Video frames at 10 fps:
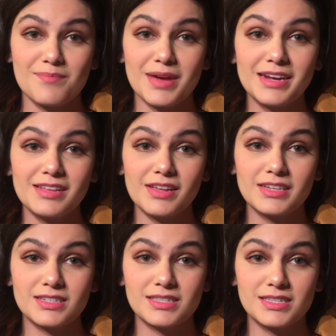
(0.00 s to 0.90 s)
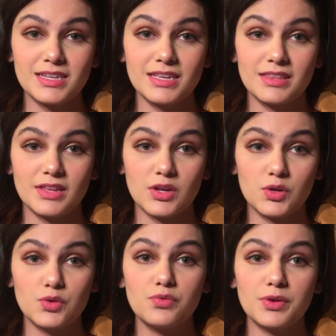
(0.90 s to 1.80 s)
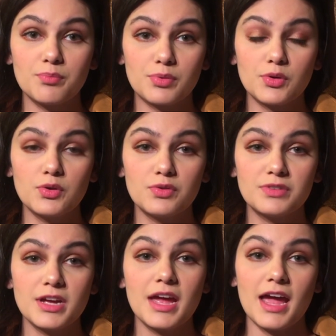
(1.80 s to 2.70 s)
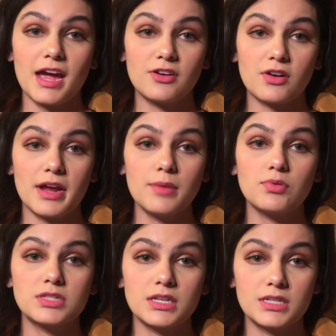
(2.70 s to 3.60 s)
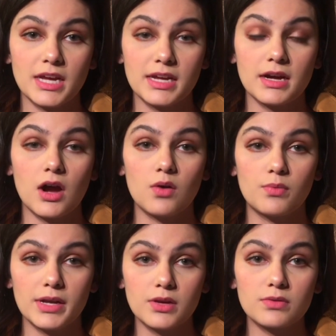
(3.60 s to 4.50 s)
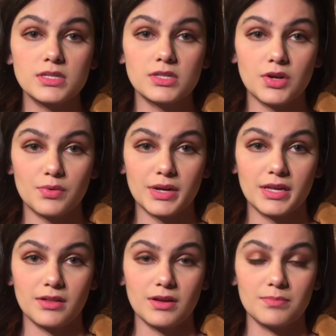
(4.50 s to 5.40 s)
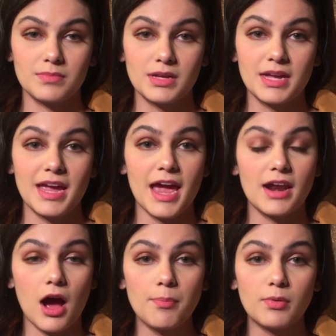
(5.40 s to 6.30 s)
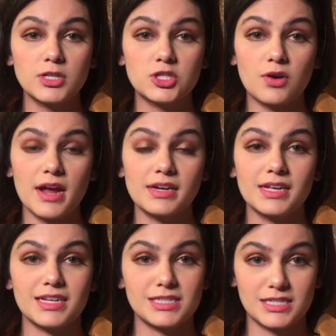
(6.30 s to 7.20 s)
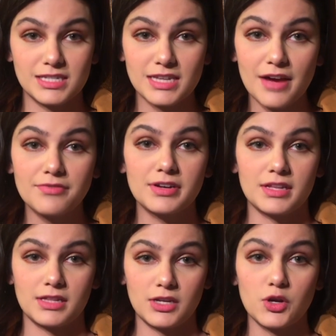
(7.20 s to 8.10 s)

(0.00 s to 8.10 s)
many like to see that you've improved and are able to take a rigorous curriculum. An upward trend is definitely